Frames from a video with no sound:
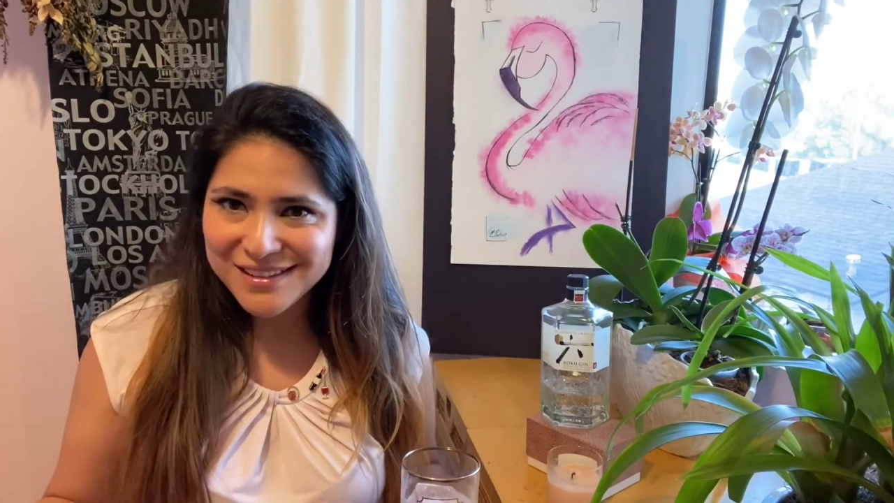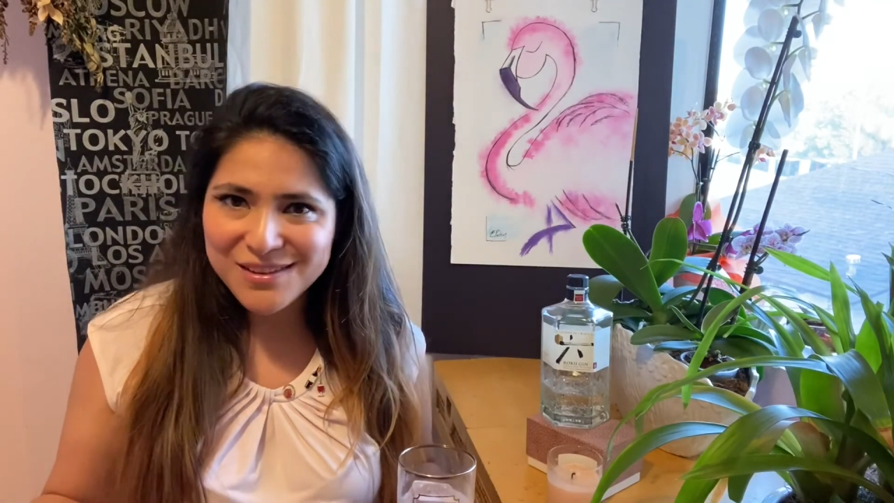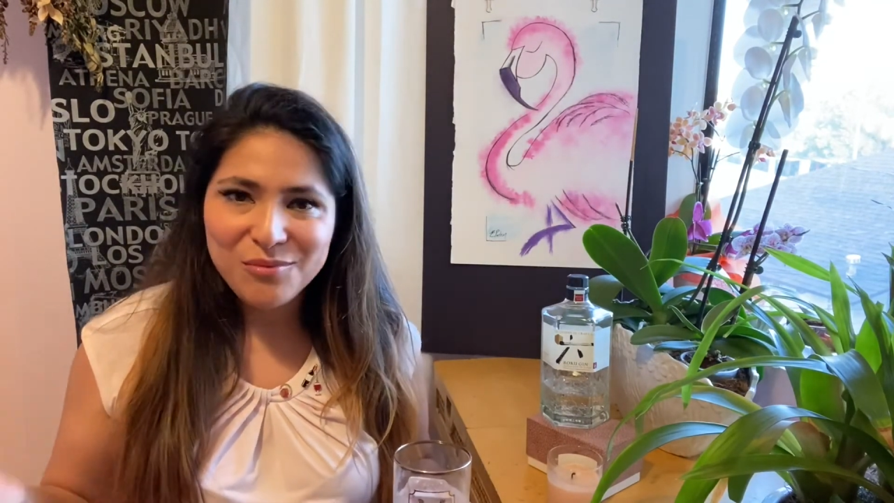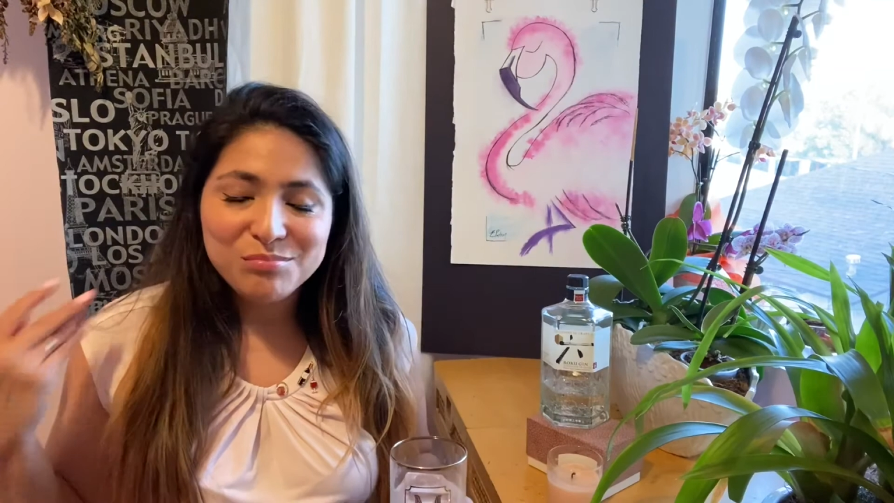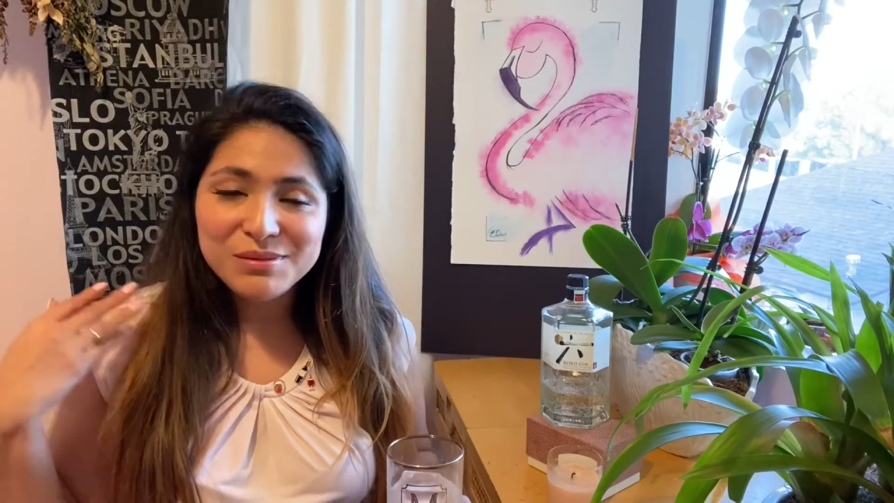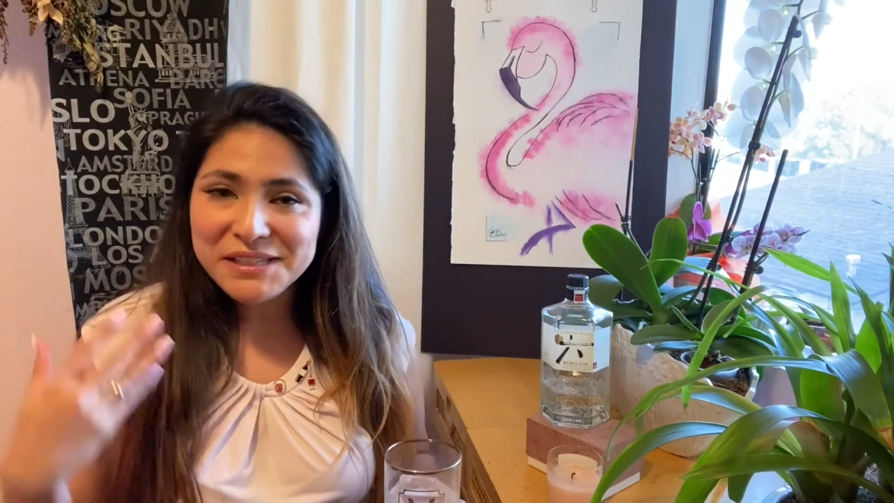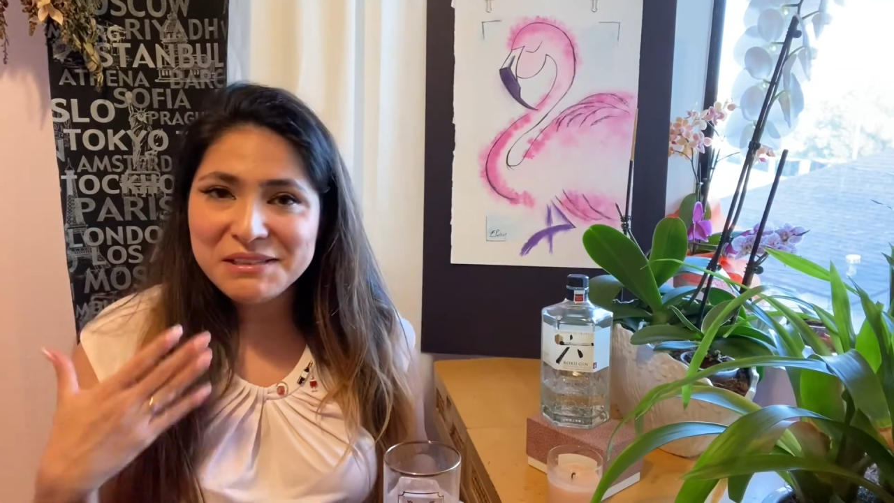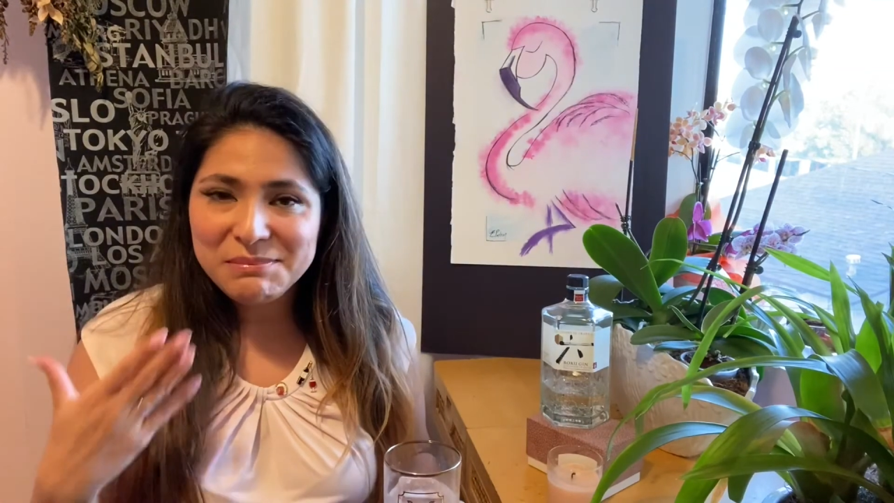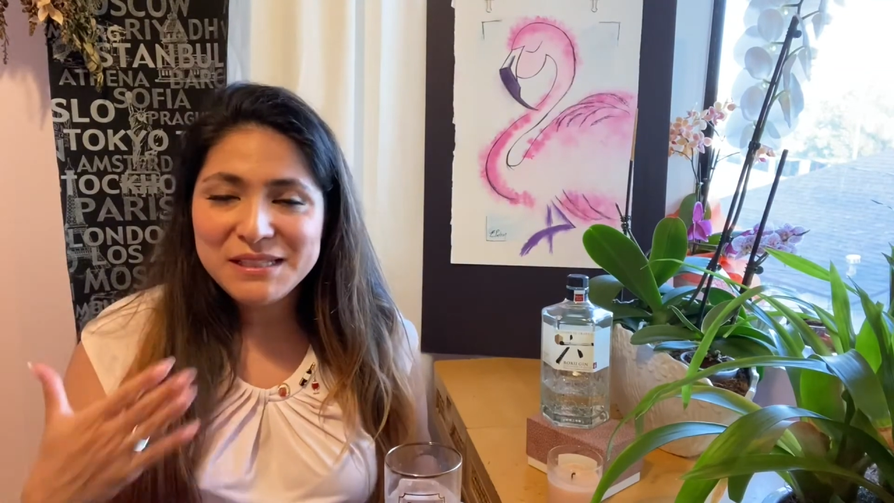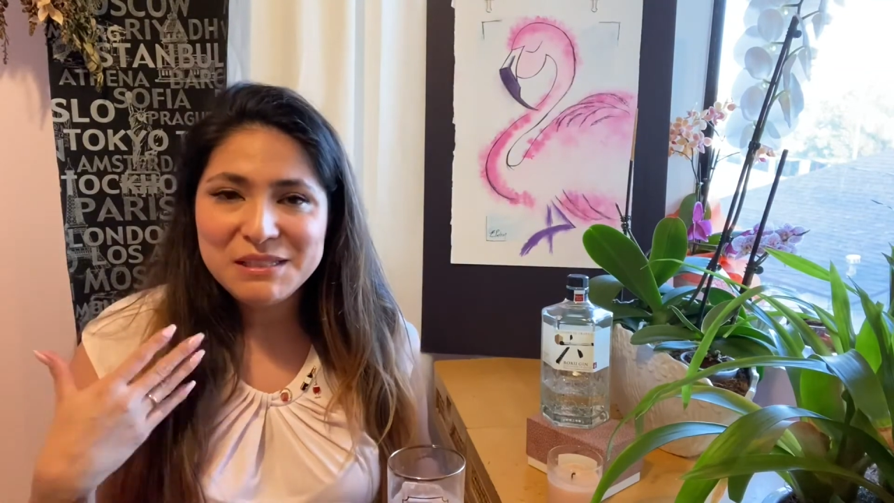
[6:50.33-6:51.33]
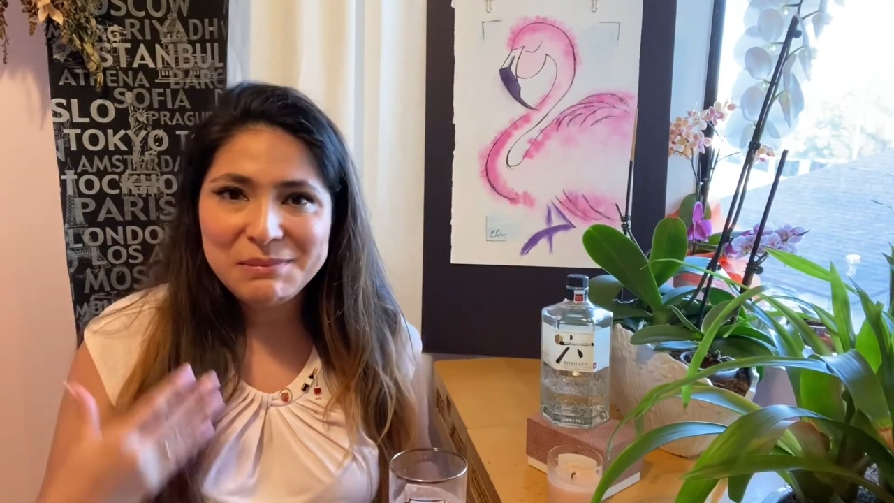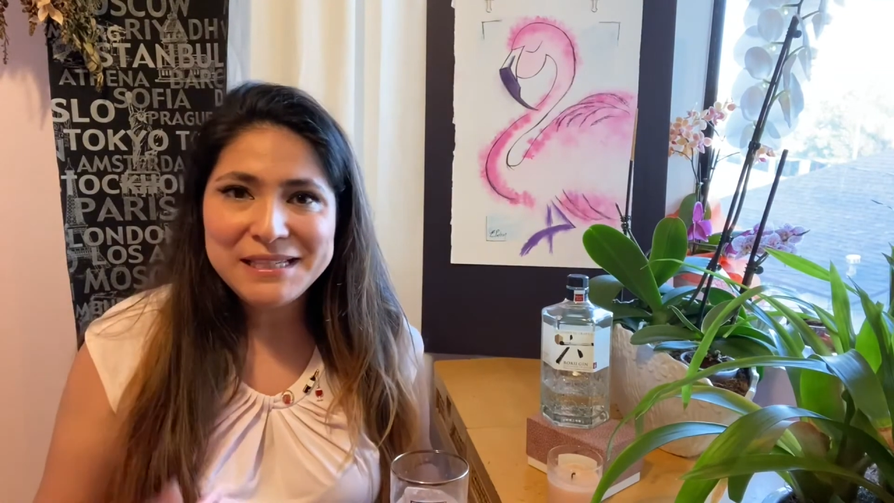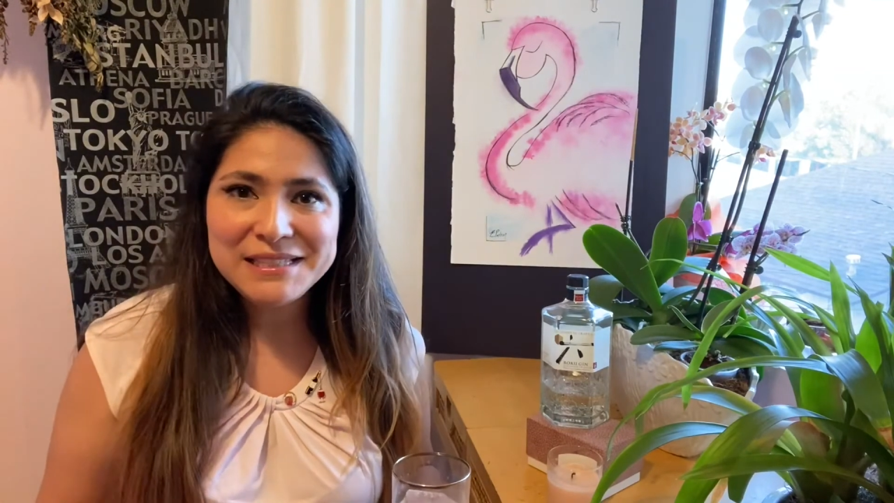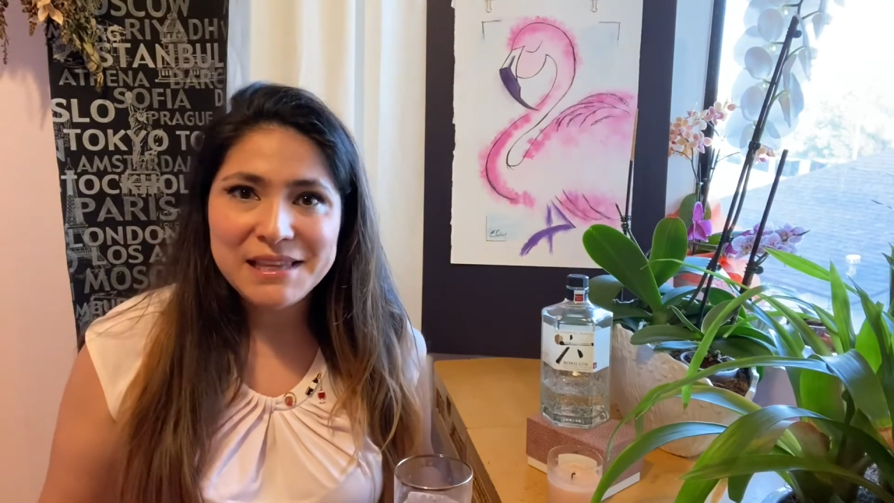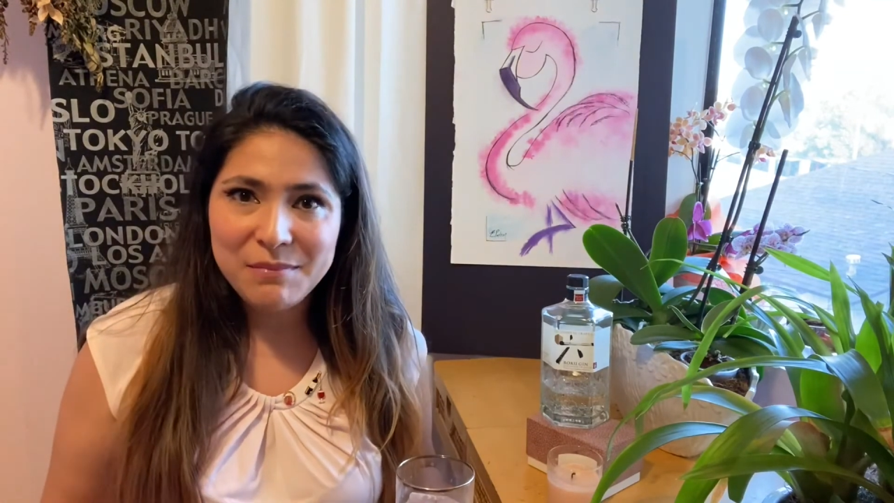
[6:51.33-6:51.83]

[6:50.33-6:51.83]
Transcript: So please, please, please let